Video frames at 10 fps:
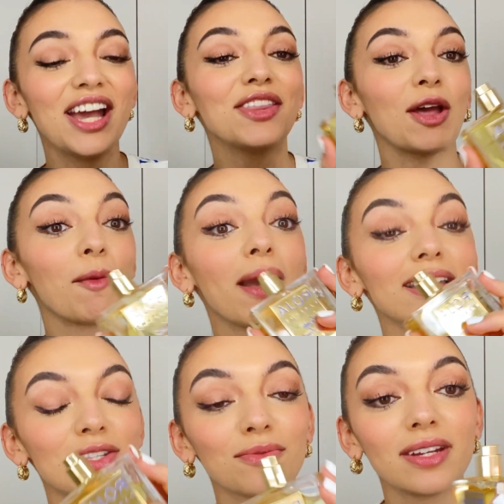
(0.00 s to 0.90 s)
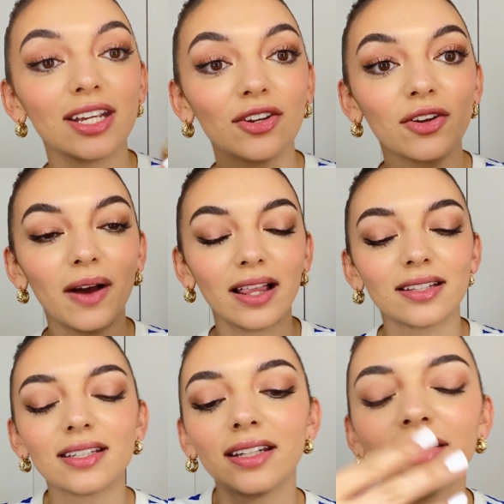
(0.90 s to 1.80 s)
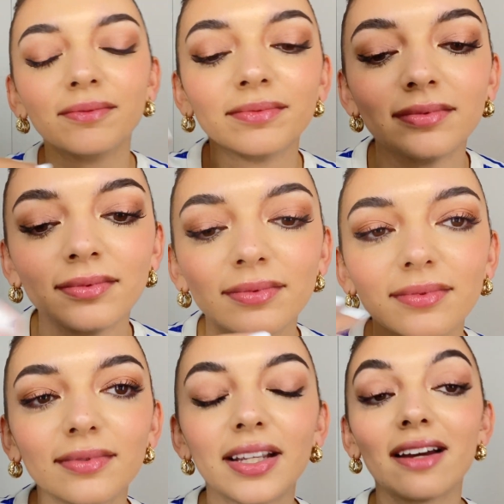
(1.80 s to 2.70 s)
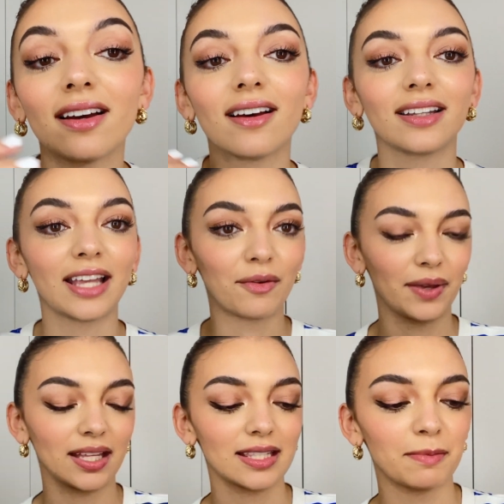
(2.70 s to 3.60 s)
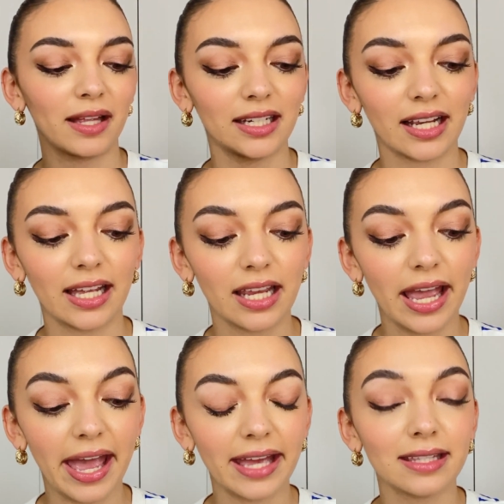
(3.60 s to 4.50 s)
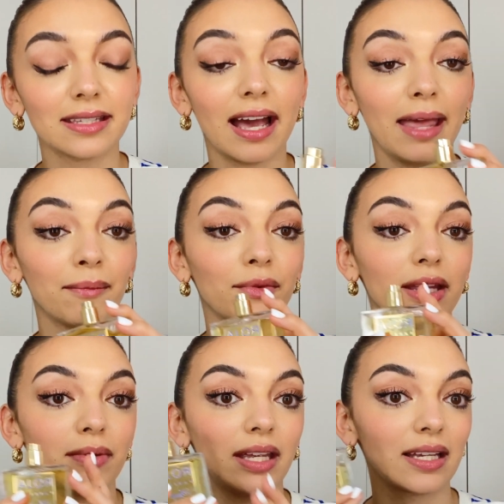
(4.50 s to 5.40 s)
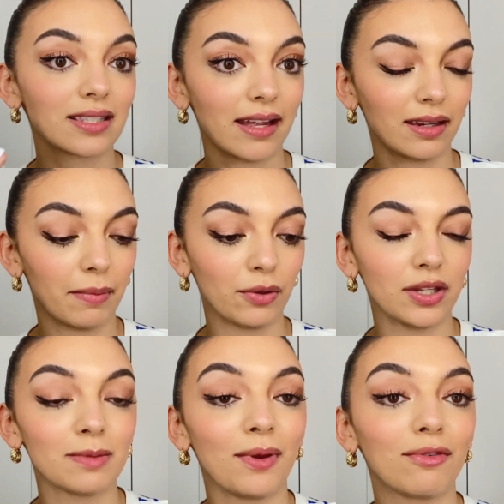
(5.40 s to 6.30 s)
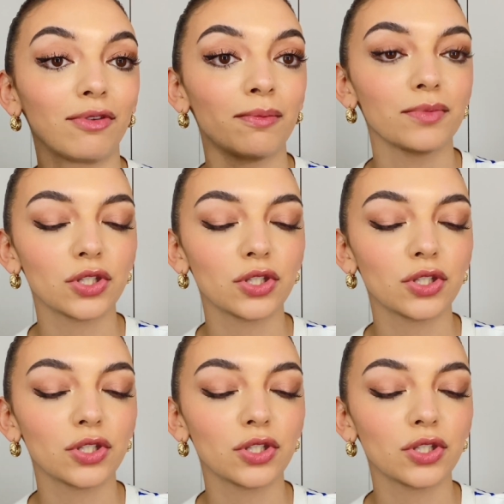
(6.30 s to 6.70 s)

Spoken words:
No, but it's a really good quality. Now we can smell it again, and I'm really, really excited about this perfume.